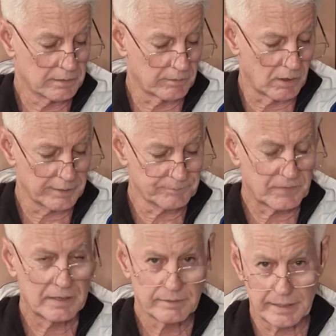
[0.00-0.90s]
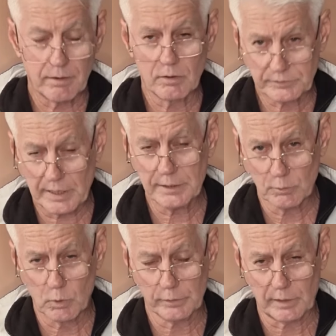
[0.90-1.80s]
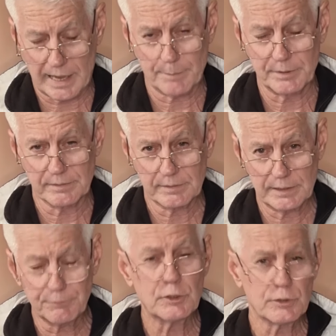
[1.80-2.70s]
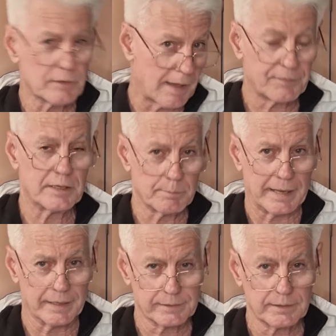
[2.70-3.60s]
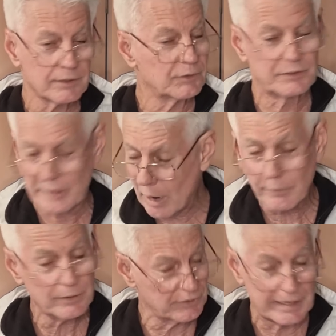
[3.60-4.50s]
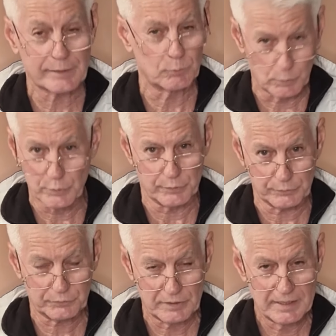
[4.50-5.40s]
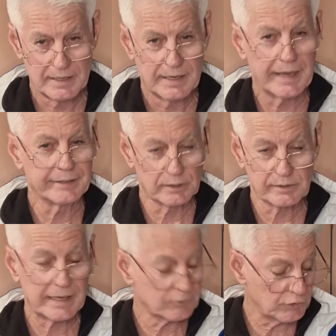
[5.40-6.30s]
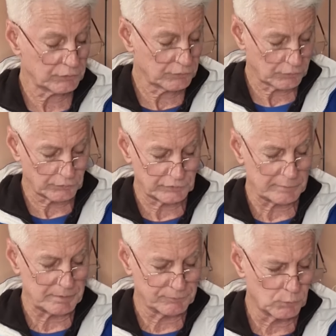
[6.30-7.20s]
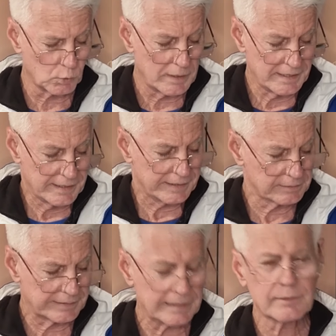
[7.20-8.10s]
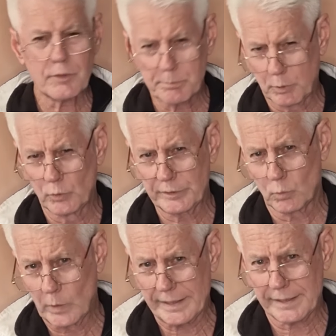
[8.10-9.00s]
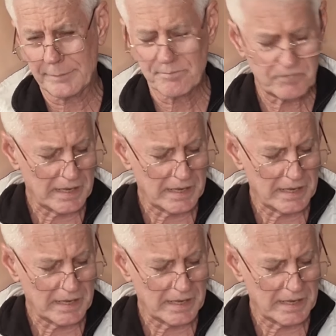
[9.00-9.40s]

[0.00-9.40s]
right? Now, I'll tell you what will happen. If you do nothing about it, it's going to get worse. And it'll get, just as I said before, it'll get to the point where,